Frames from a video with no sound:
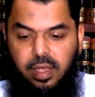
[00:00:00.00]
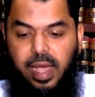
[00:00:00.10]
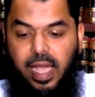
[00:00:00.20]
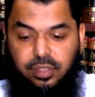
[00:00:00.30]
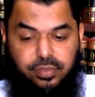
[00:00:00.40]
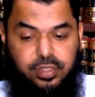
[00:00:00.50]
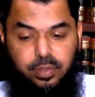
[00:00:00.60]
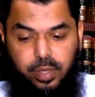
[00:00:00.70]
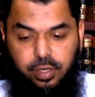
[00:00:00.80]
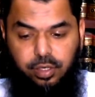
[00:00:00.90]
As for the
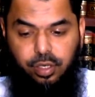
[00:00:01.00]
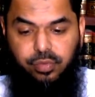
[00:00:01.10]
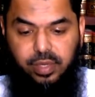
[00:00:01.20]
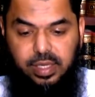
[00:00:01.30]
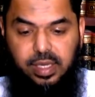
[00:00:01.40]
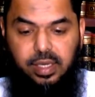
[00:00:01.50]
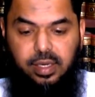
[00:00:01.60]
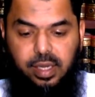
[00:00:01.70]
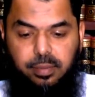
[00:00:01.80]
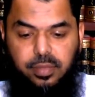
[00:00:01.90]
record of a
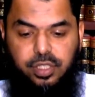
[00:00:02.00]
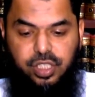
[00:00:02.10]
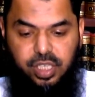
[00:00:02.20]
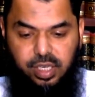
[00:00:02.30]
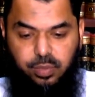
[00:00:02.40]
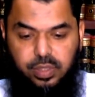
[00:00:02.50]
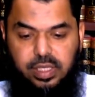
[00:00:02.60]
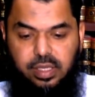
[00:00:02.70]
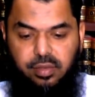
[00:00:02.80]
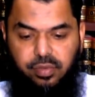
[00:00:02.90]
king named
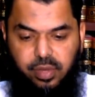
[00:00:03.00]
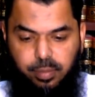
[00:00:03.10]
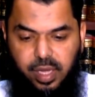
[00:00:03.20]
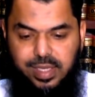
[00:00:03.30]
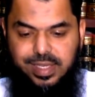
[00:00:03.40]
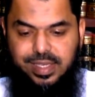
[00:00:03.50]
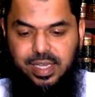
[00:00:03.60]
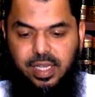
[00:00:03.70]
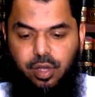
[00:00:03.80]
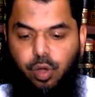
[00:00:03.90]
Shakarwati Farmas,
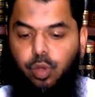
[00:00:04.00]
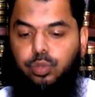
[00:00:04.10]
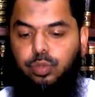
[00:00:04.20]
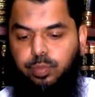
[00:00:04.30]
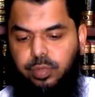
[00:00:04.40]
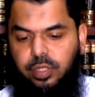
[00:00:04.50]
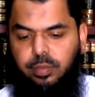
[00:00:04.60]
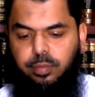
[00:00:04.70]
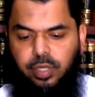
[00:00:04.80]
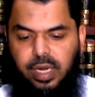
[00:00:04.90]
also pr
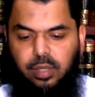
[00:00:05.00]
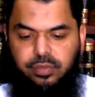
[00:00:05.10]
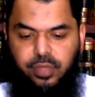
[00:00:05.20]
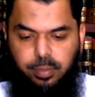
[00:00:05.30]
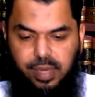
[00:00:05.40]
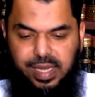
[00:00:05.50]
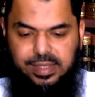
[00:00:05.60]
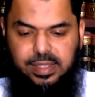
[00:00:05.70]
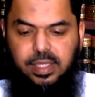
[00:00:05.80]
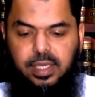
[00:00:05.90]
uh, pronounced
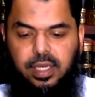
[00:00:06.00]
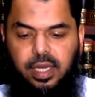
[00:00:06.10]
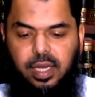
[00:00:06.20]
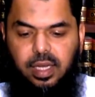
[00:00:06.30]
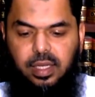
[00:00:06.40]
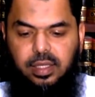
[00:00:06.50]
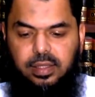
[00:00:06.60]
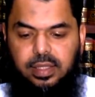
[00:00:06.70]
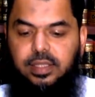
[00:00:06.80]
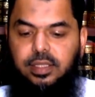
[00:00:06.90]
Farmad, uh,
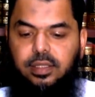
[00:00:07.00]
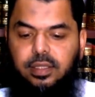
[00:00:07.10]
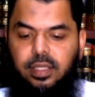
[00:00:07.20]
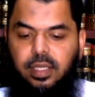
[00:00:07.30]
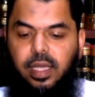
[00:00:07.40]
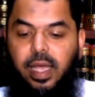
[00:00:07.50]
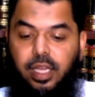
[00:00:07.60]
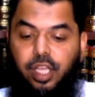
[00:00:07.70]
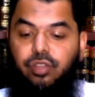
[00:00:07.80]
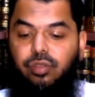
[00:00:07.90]
and
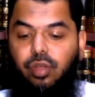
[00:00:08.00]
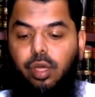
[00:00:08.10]
his